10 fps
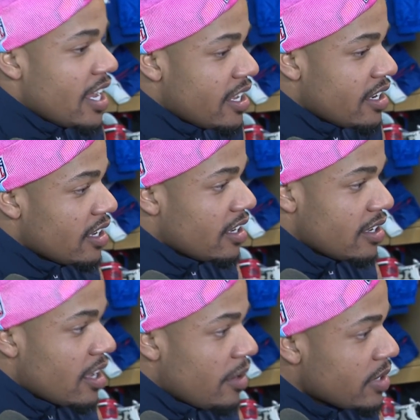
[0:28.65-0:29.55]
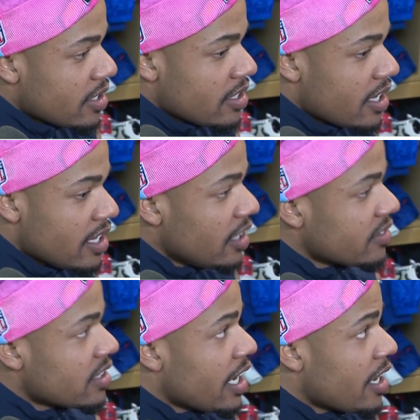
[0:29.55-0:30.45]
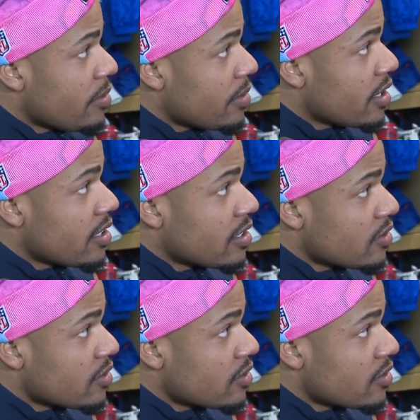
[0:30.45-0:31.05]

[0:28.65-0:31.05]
And, I mean, he loves the game, man.